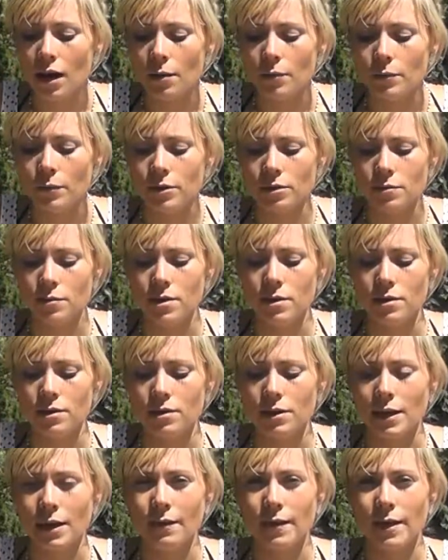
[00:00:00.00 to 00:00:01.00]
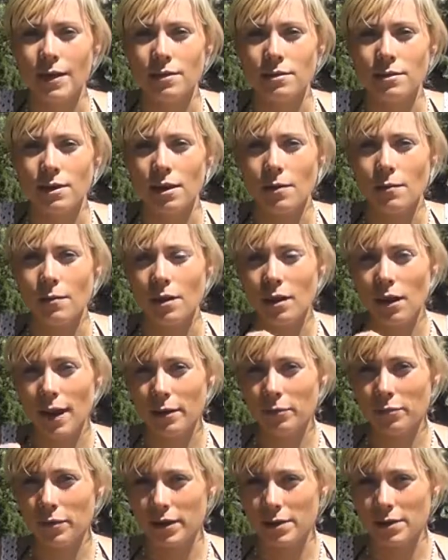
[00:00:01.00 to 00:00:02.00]
which means that there's
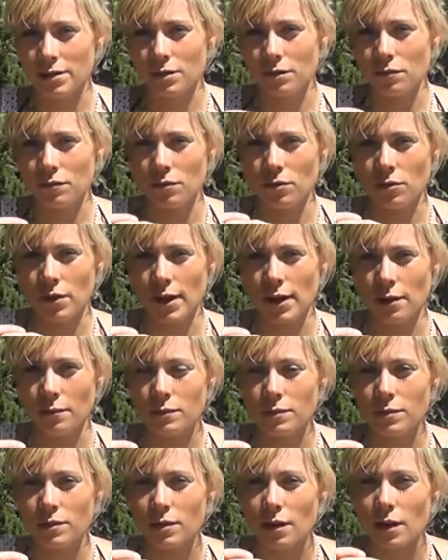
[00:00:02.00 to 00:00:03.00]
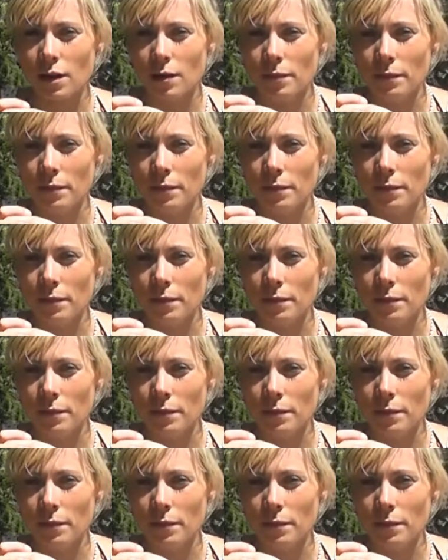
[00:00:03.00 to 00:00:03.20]
light pressing of the grapes,